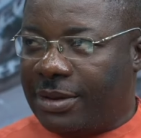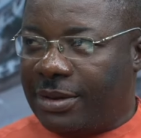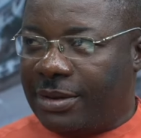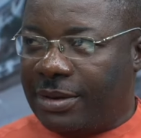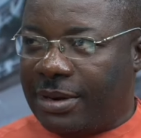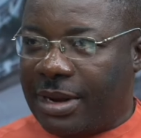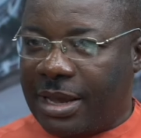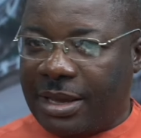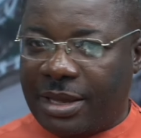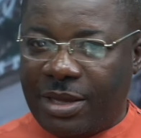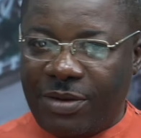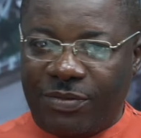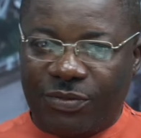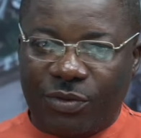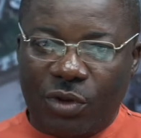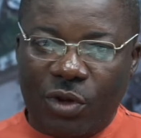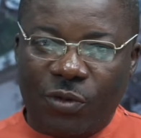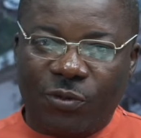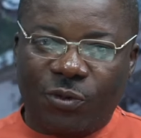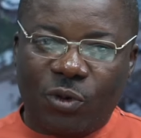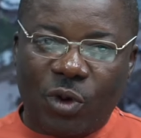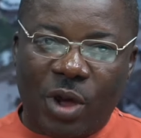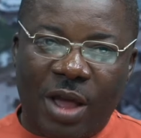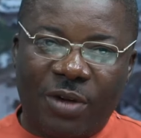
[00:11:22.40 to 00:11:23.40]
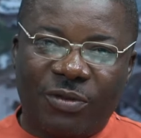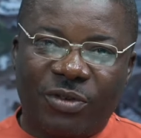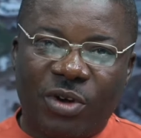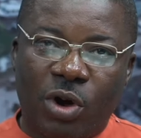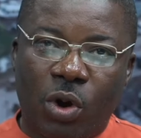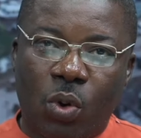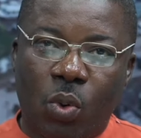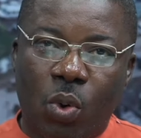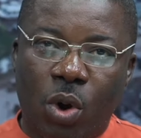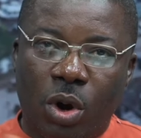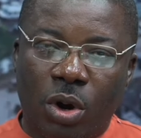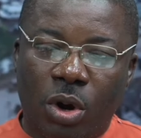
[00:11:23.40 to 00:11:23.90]
Like if you have
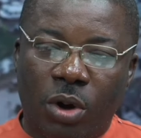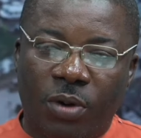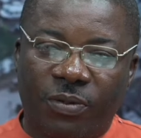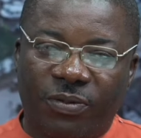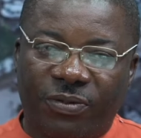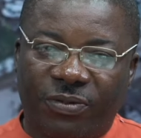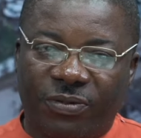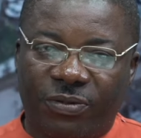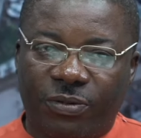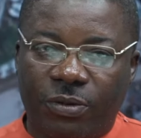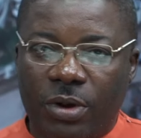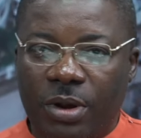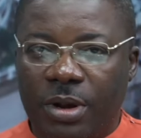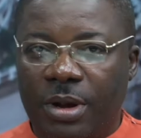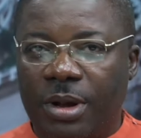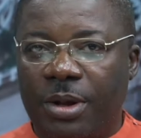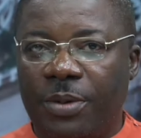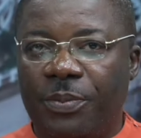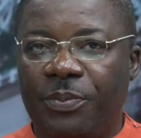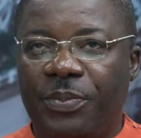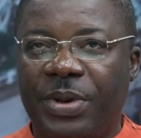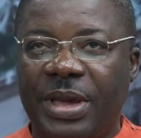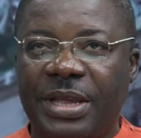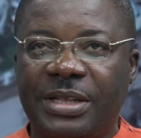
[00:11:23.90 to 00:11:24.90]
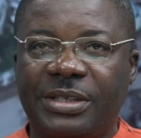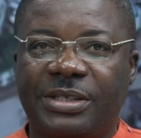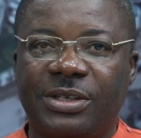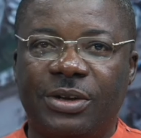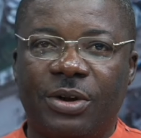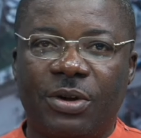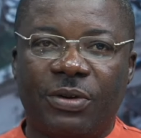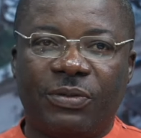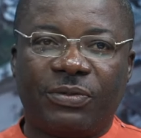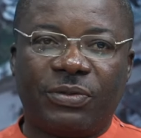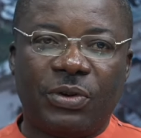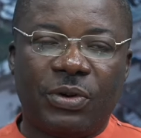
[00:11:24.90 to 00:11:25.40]
a one-off painting
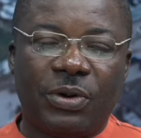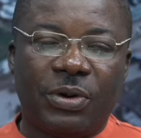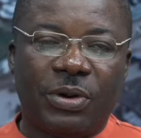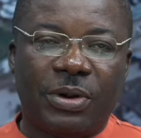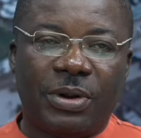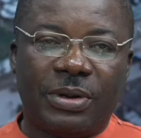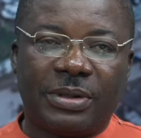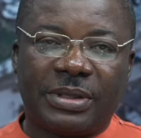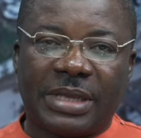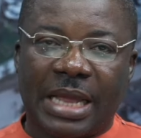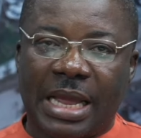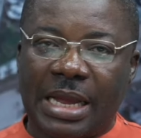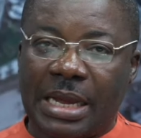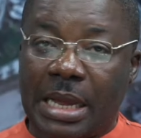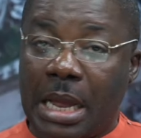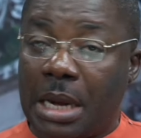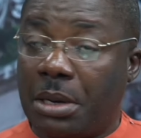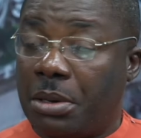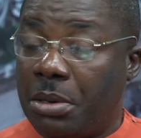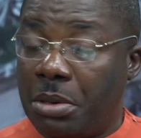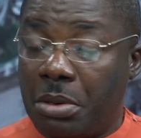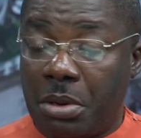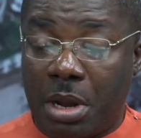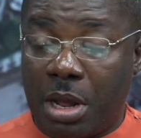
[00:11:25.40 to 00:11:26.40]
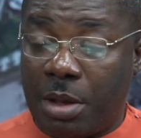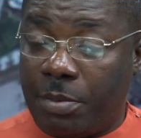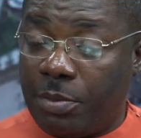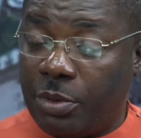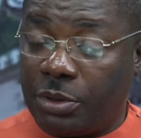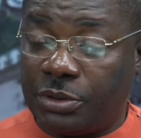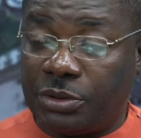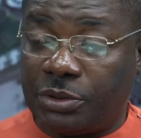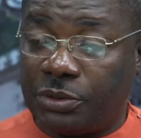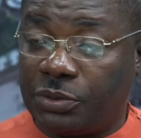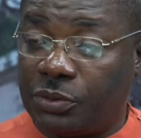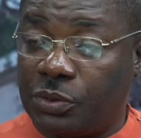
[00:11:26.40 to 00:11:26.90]
of your tanker, I don't know how
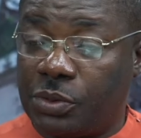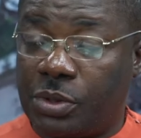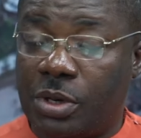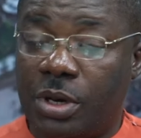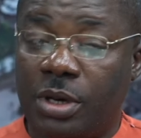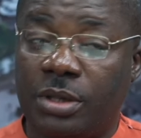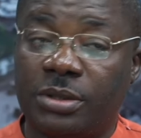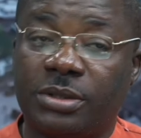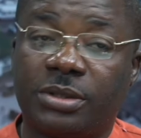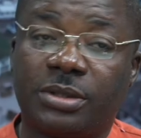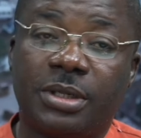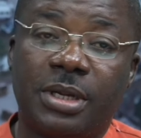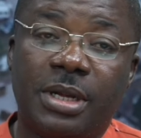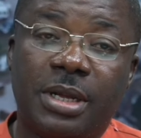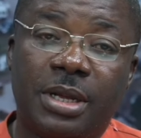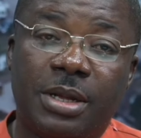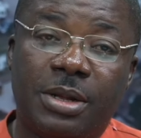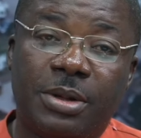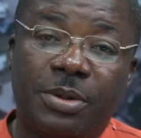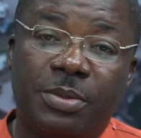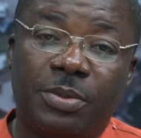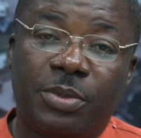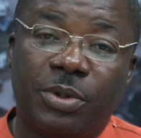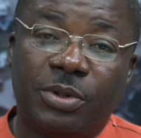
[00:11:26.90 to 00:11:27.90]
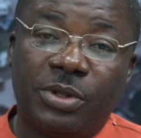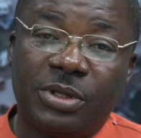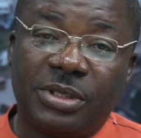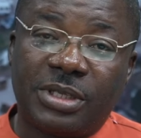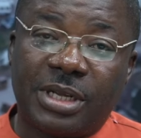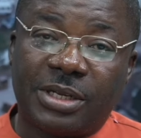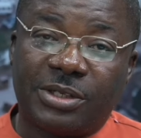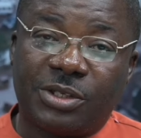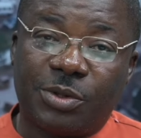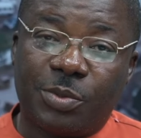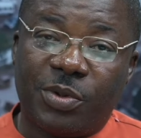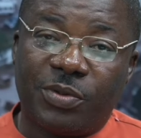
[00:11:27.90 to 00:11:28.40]
much it will cost, but those
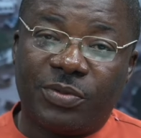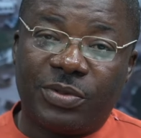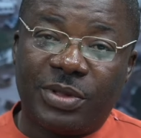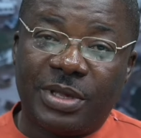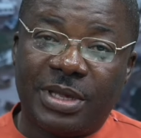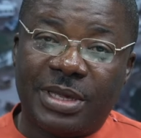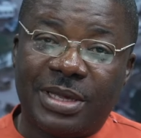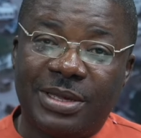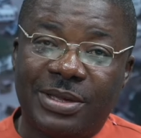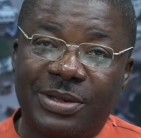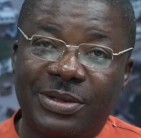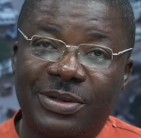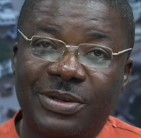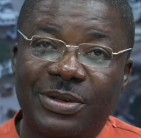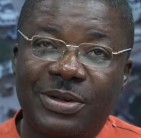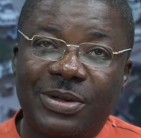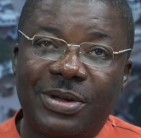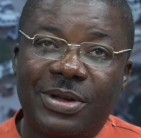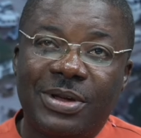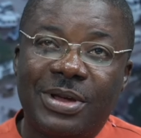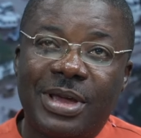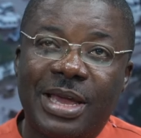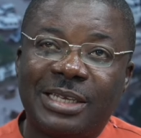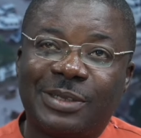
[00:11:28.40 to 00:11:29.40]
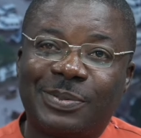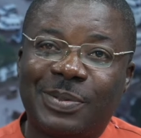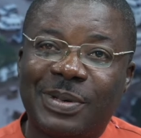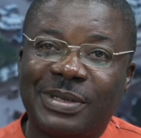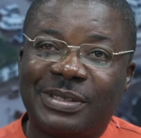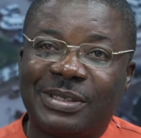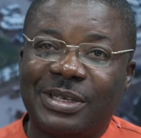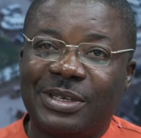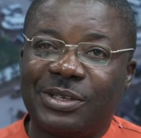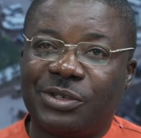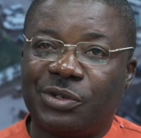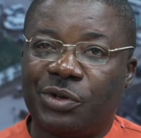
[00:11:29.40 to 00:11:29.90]
are some of the
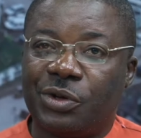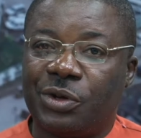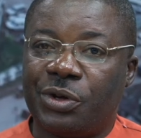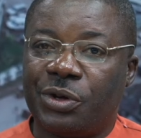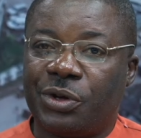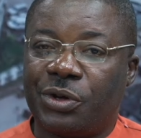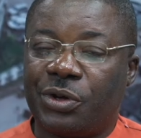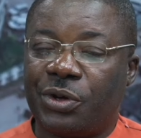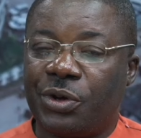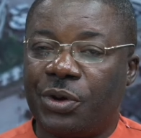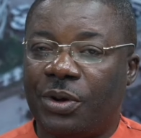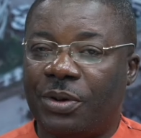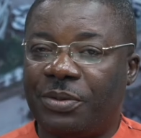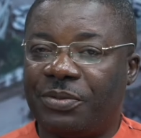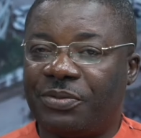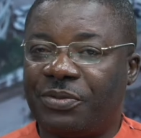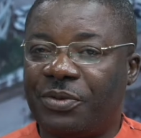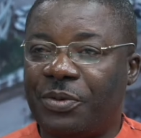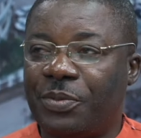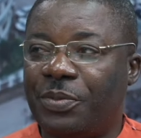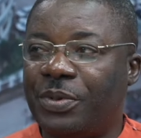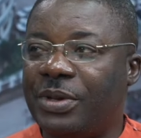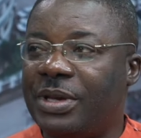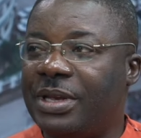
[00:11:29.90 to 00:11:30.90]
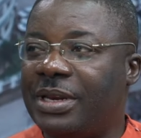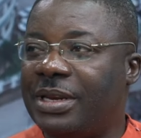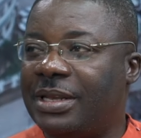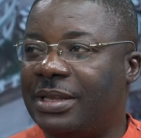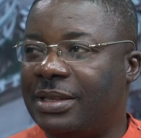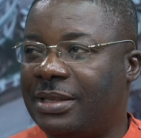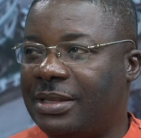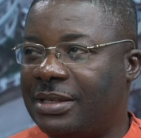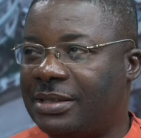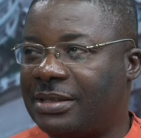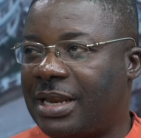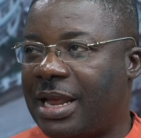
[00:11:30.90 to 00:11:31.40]
expenses you incur for being
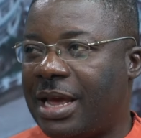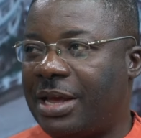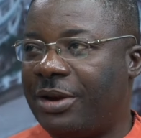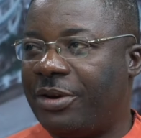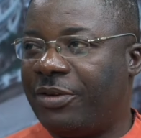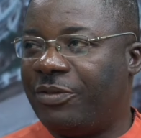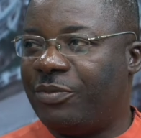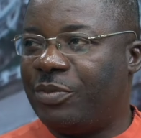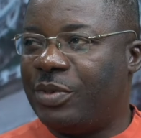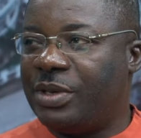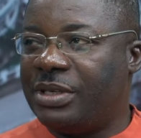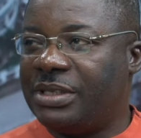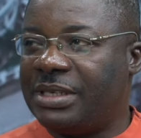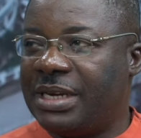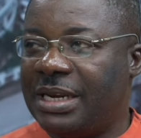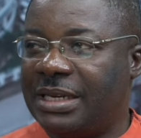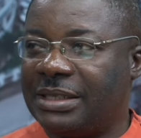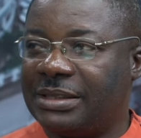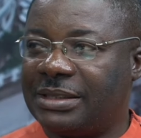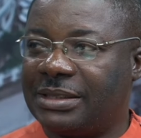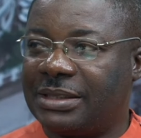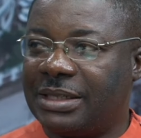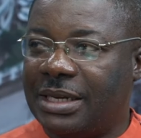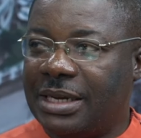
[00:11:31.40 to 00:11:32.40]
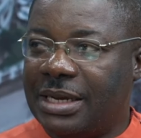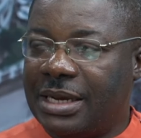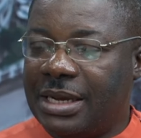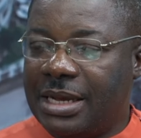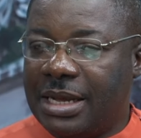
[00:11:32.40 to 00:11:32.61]
in this line of business.